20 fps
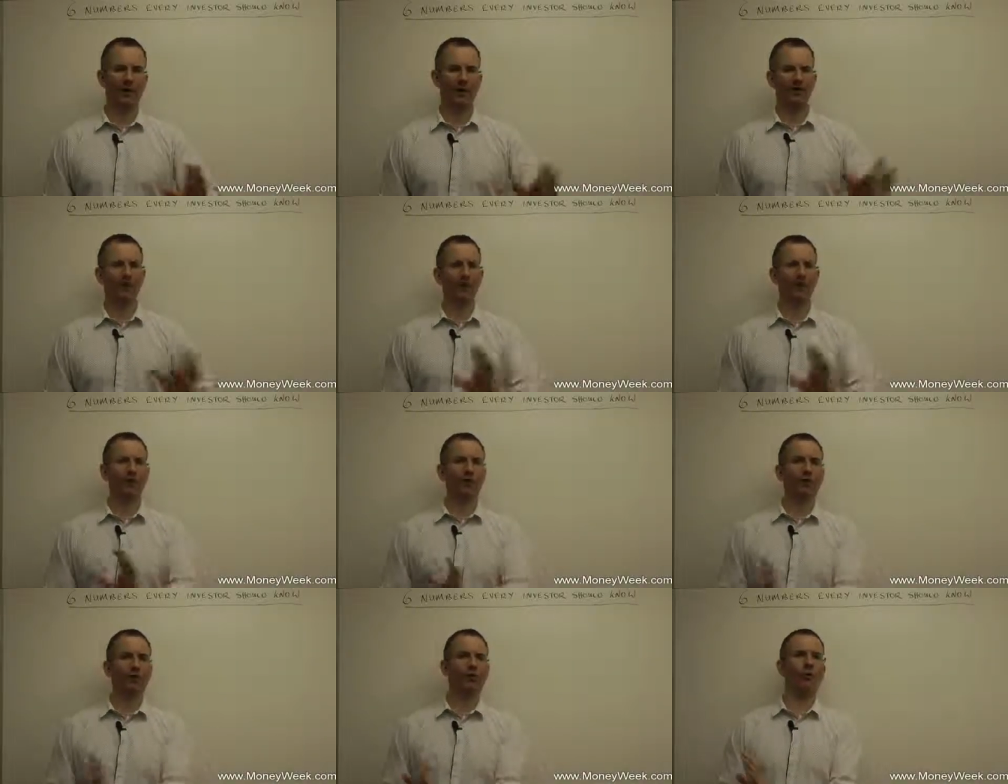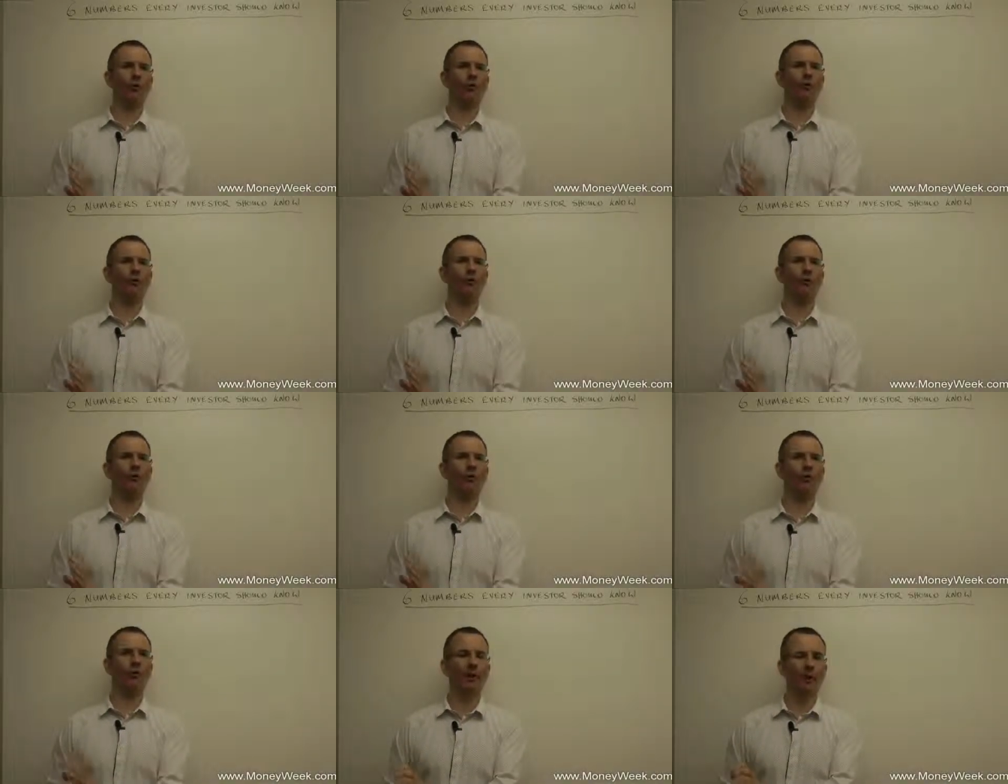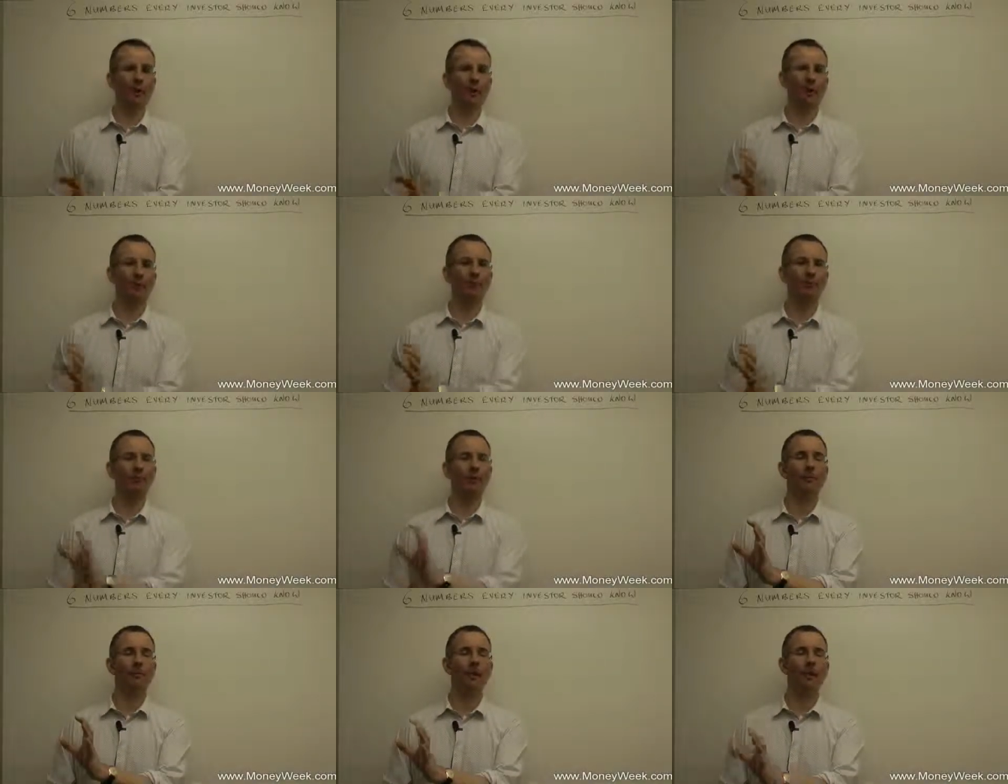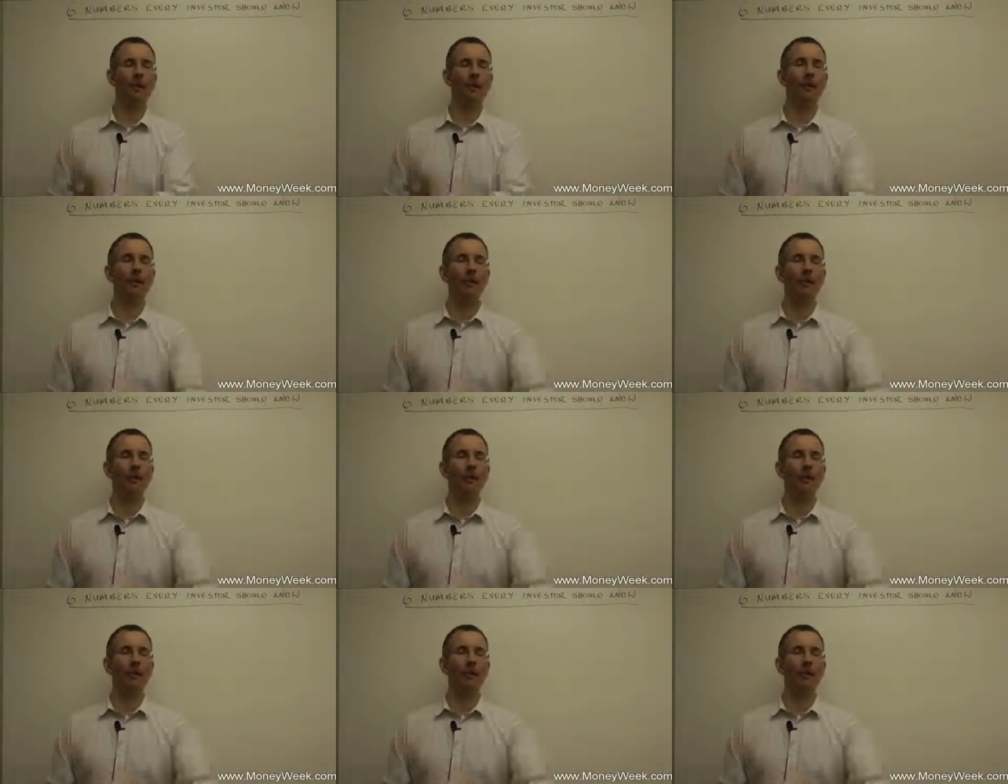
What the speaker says: Give us the story, Tim, tell us the interesting bit.